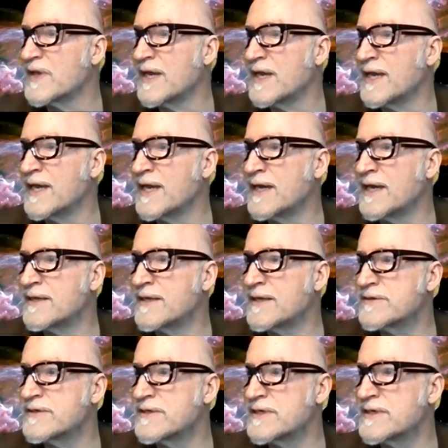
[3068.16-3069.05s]

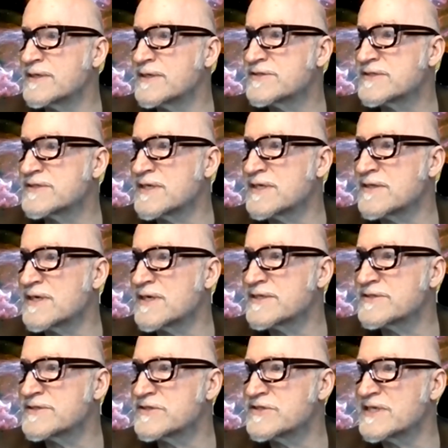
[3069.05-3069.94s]
and uh, say that I
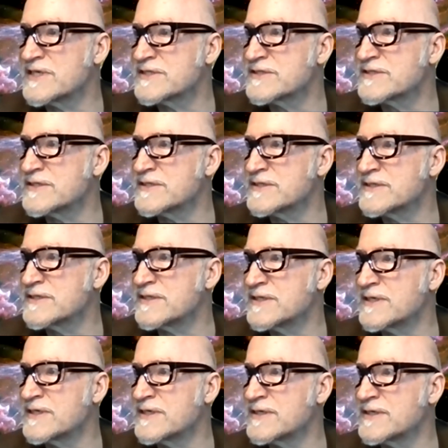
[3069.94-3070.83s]
suggested
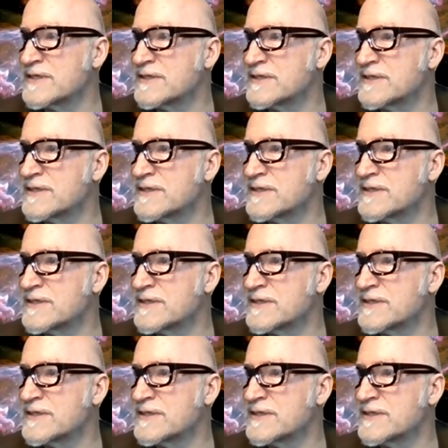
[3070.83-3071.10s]
uh,